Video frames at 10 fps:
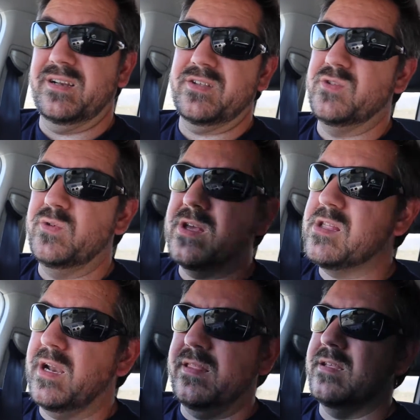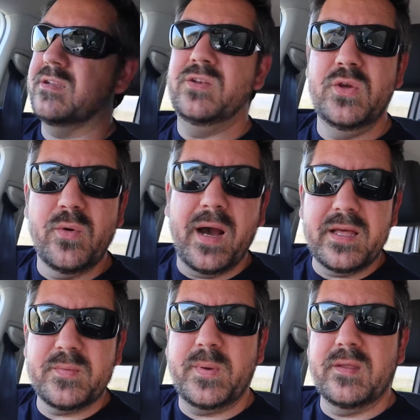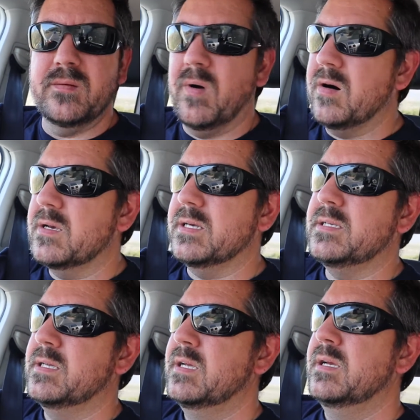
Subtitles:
And I saw yesterday there's a new ISP in the market,